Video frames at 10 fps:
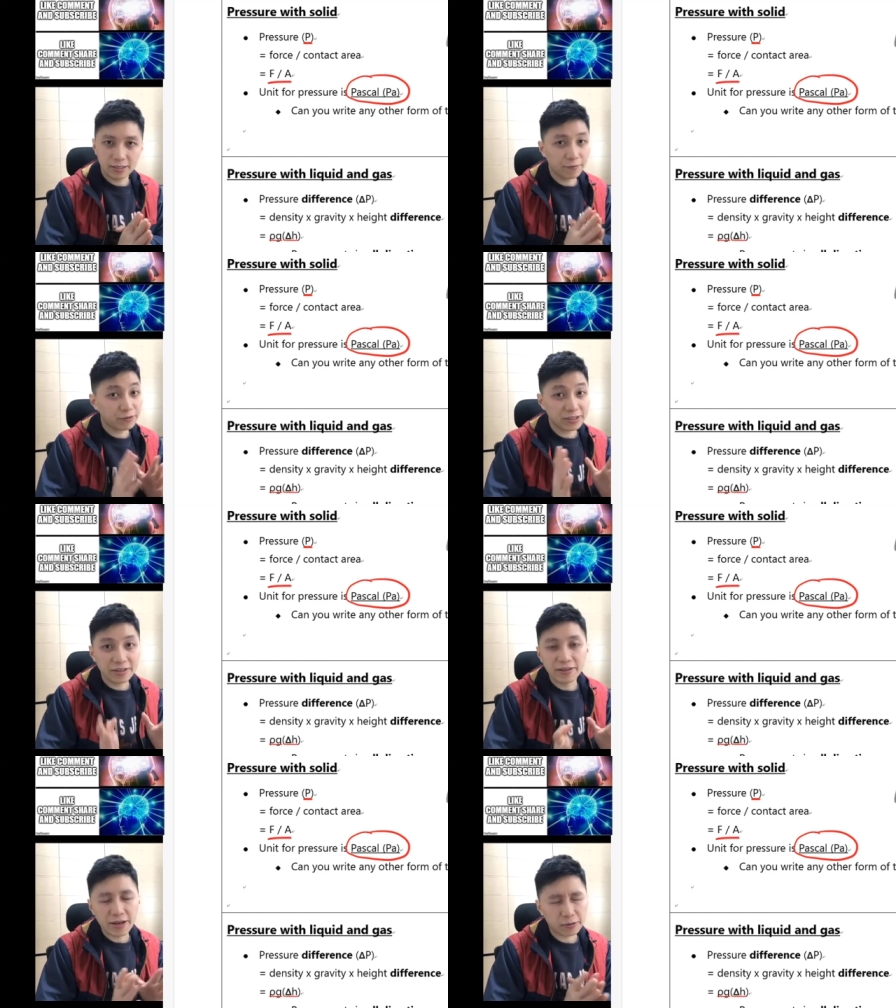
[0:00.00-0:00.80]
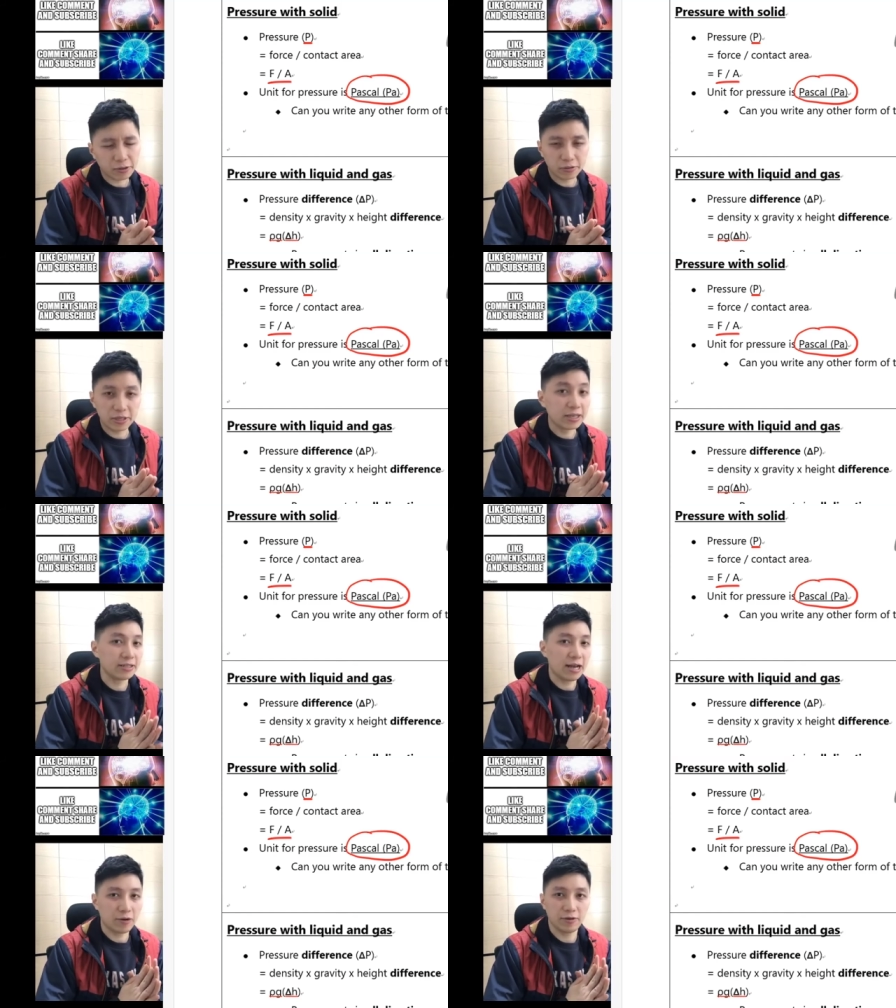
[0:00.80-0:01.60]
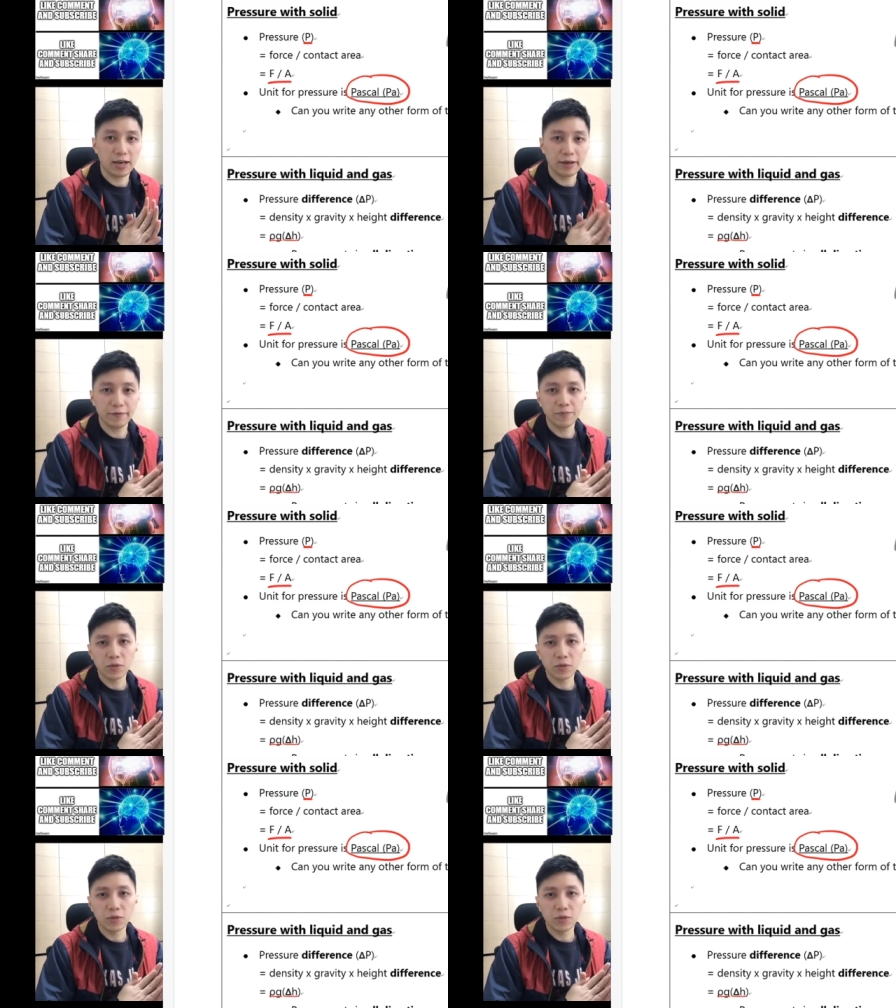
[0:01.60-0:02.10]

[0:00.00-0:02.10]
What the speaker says: different scenarios in our life.